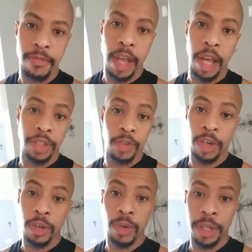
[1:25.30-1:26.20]
I
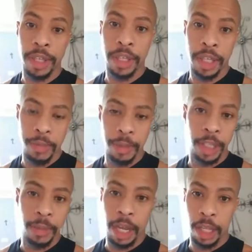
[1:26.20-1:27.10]
struggle with keeping a
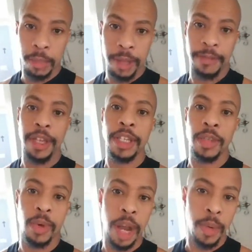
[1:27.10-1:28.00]
smile on my face,
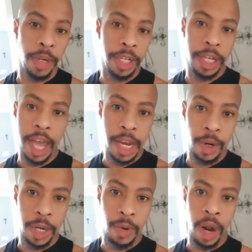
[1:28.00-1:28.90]
where I want to get
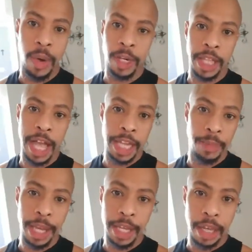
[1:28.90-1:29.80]
angry, where I want to lash
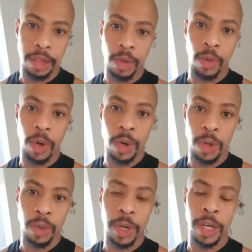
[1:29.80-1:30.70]
back out at the
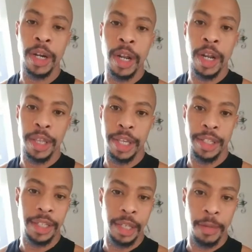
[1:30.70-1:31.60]
world, where
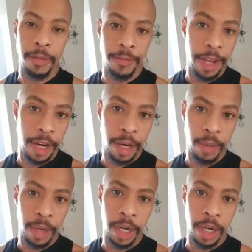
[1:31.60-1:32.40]
things seem unfair,